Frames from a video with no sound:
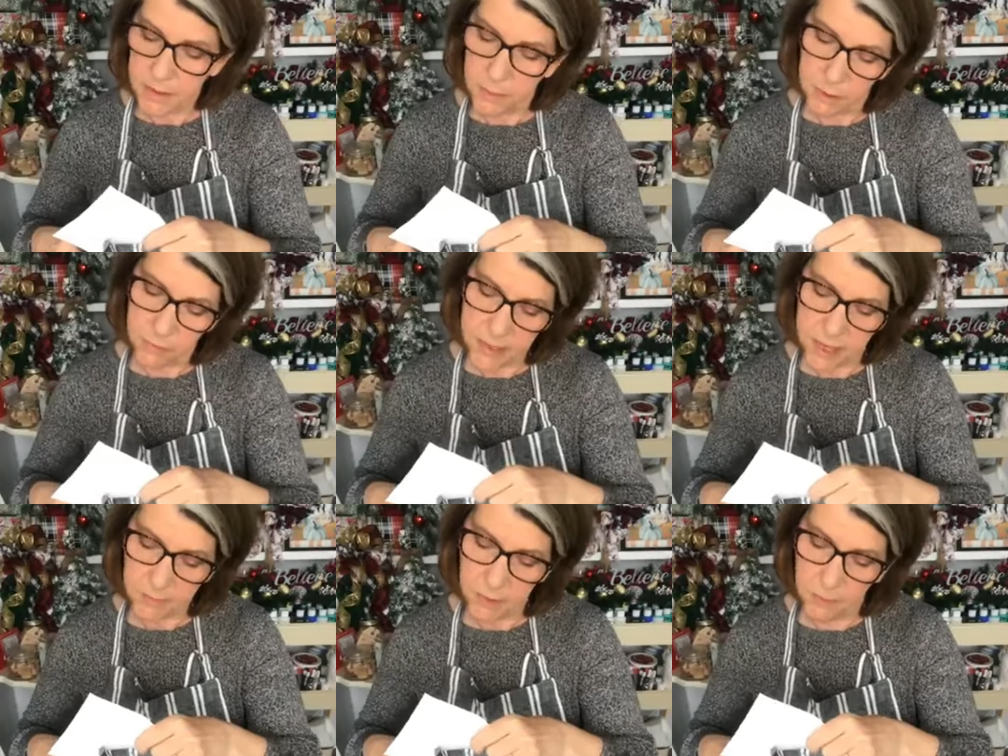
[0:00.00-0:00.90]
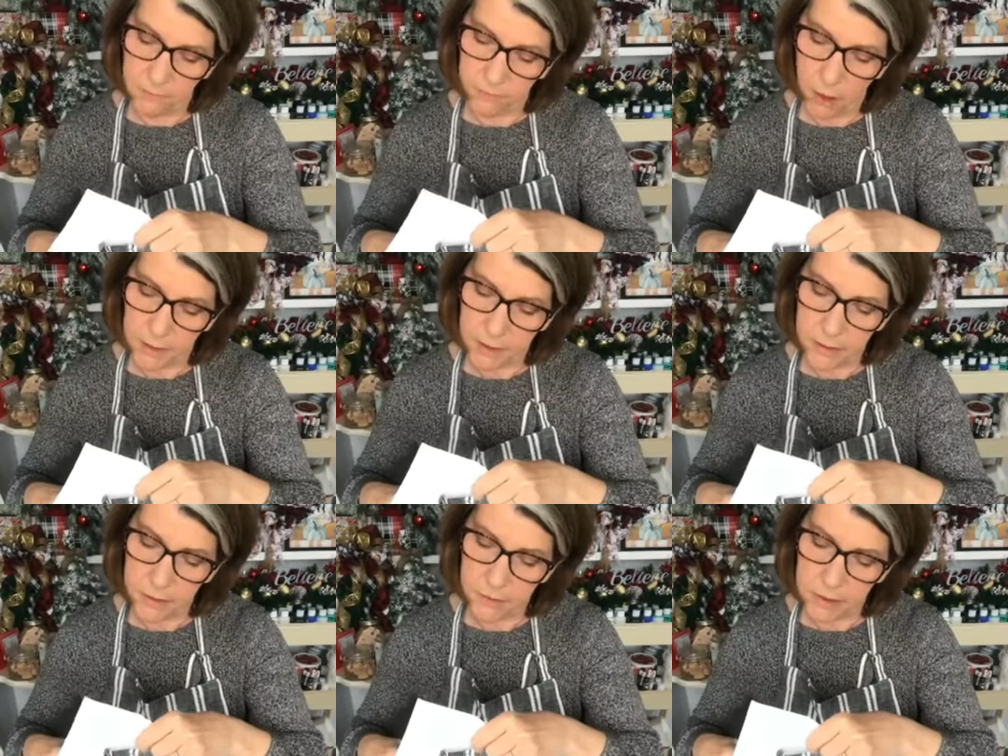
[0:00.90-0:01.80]
Somebody was asking me about
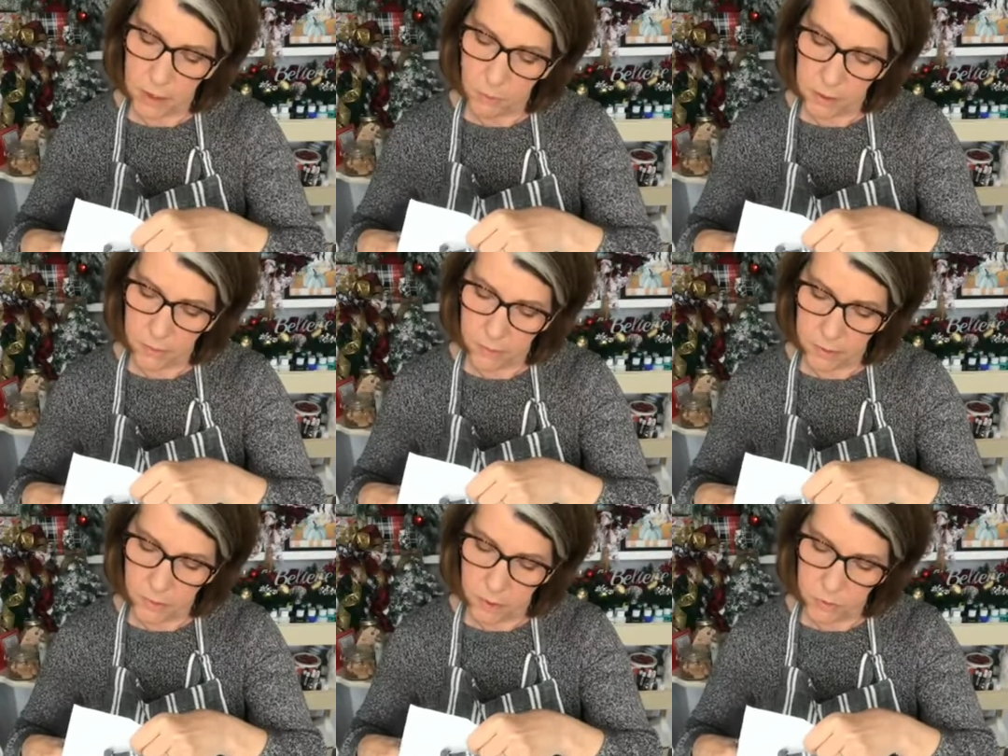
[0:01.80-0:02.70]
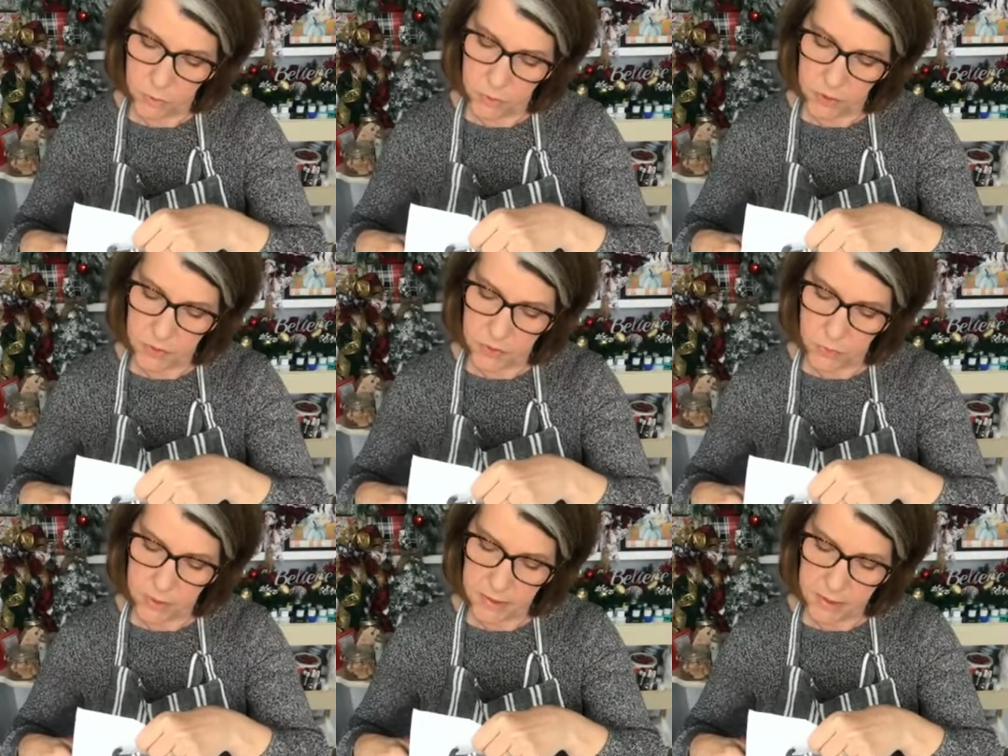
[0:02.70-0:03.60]
flocking the D I Y, the Dollar Tree Christmas
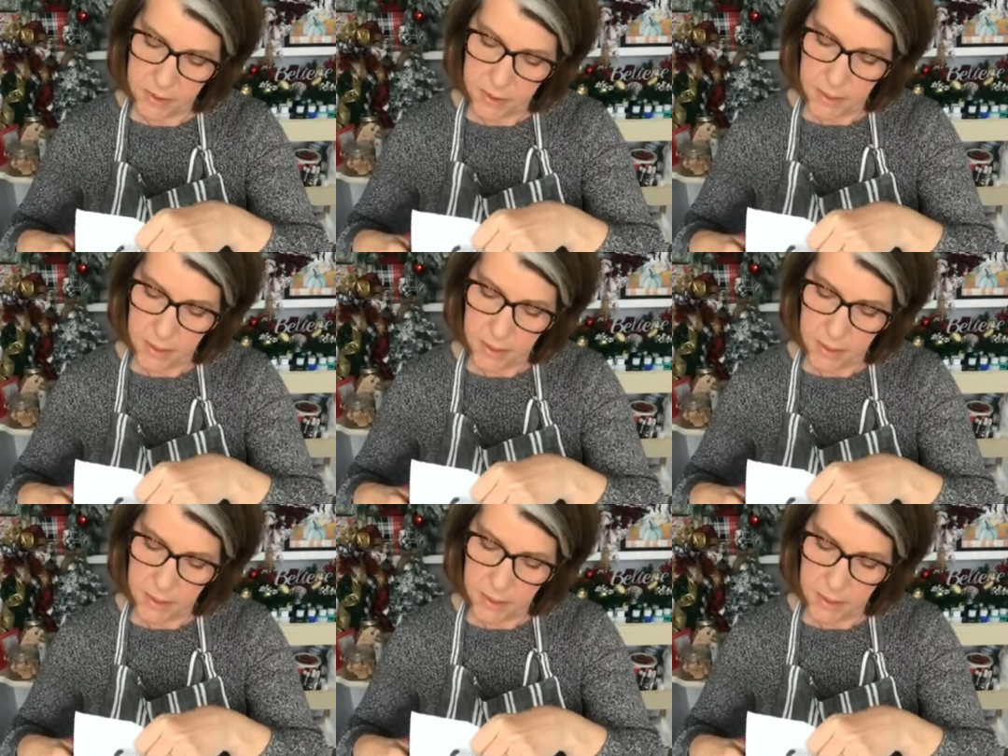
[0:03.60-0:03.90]
trees,